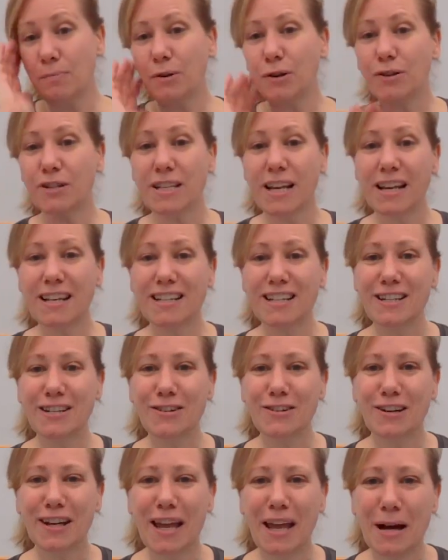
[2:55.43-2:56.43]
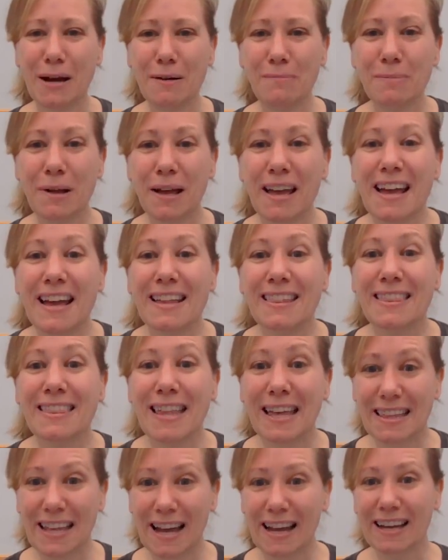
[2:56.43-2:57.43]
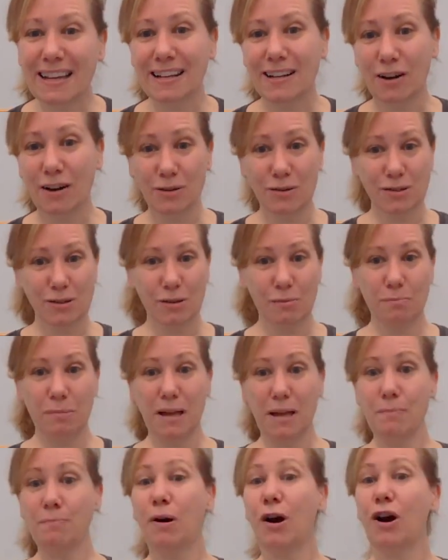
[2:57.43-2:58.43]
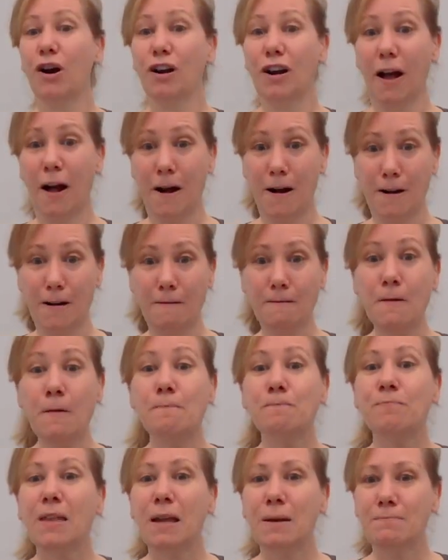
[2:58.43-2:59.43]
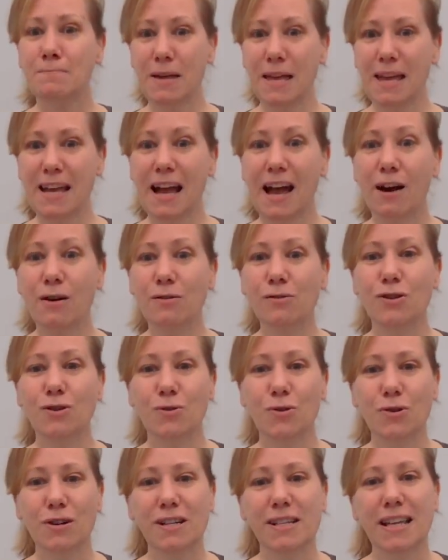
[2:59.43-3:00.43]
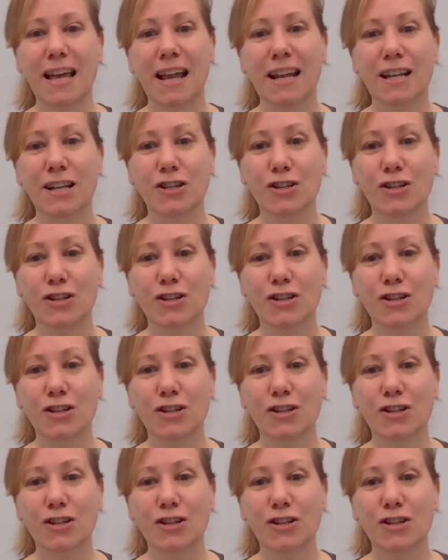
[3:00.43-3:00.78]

your tent in your camp, then that can also be part of being outdoors and